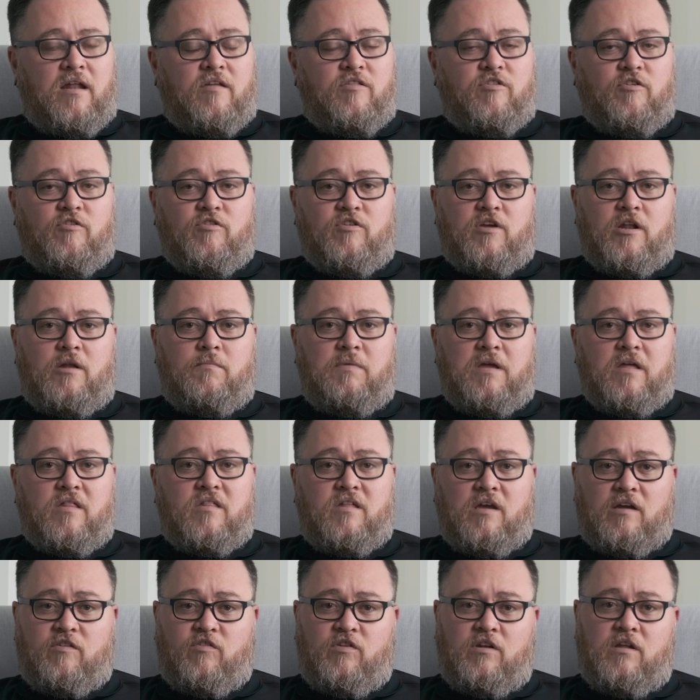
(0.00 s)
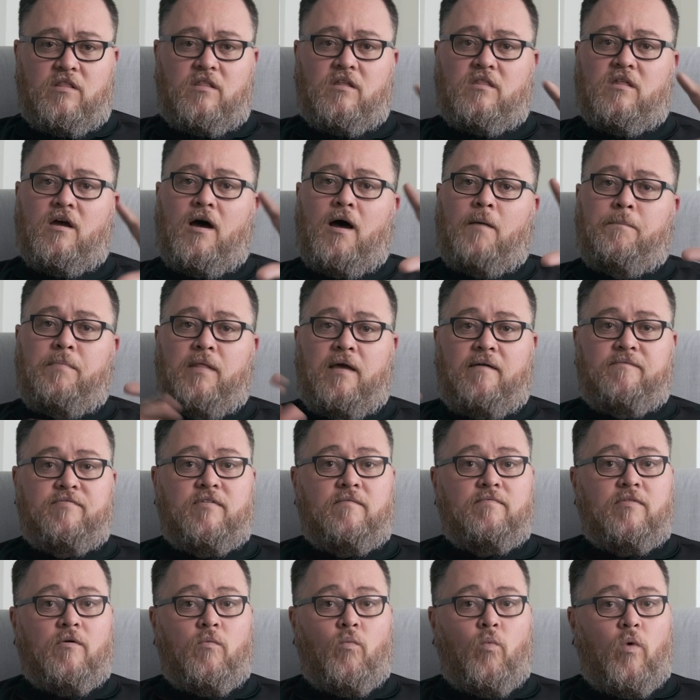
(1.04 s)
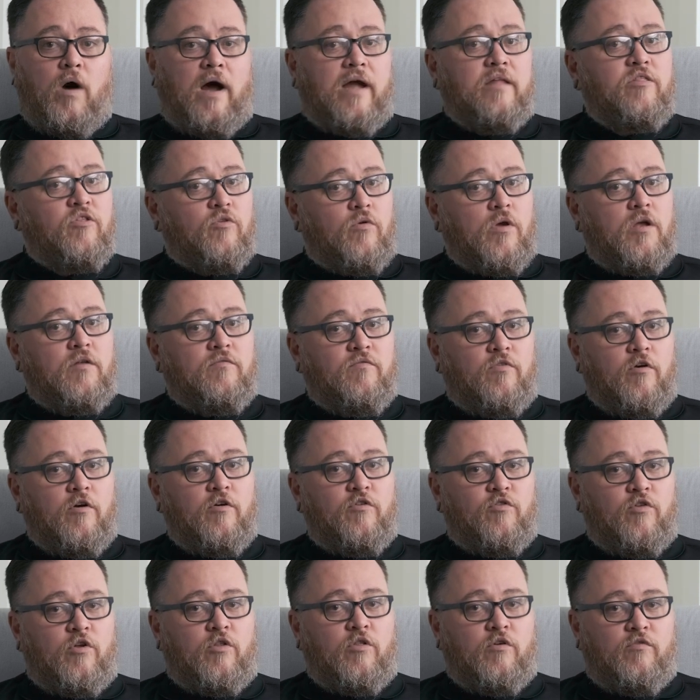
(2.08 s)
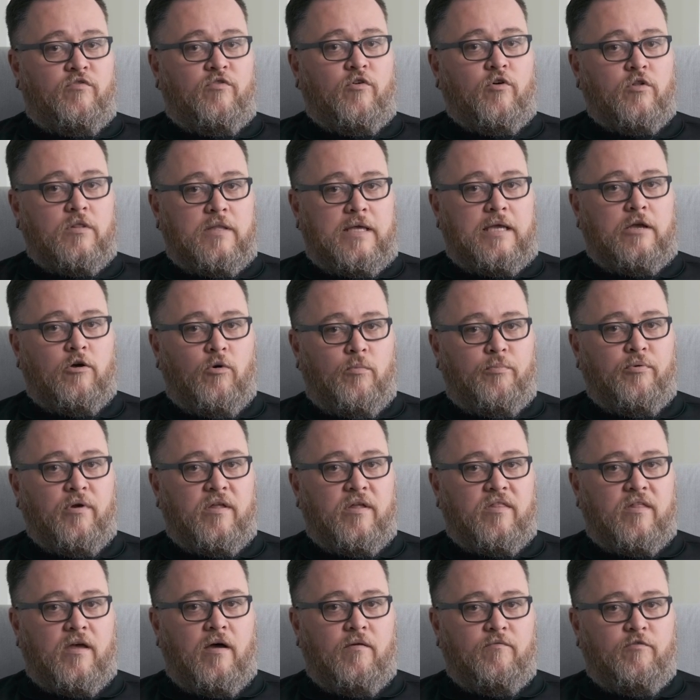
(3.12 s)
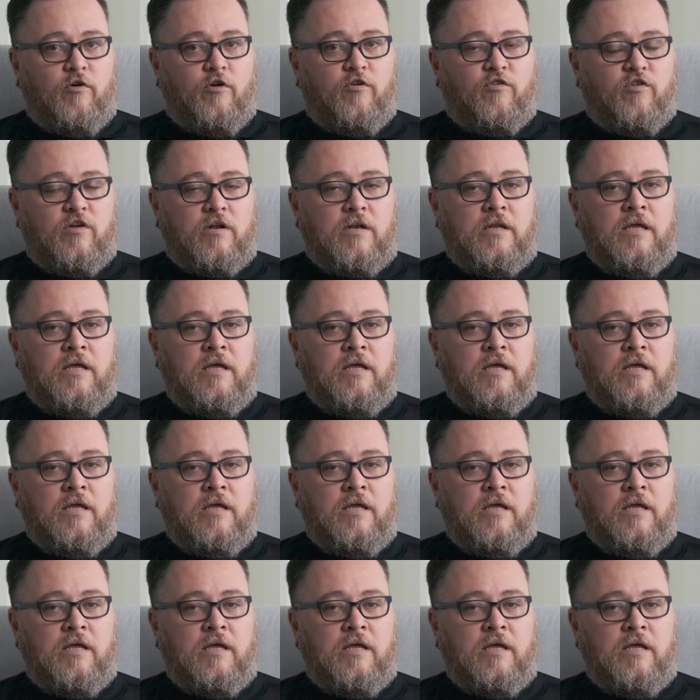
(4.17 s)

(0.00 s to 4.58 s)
is there's going to be a section at the top left of the widescreen version, the full legal printout version.